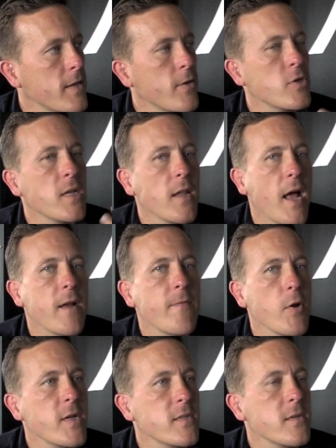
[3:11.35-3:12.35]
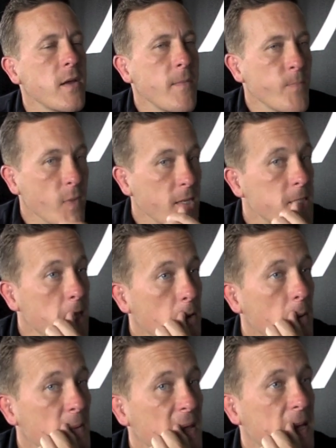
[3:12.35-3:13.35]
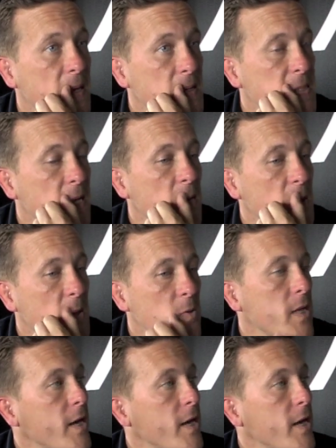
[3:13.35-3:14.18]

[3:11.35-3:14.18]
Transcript: there's a lot of very subtle things, subtle clues.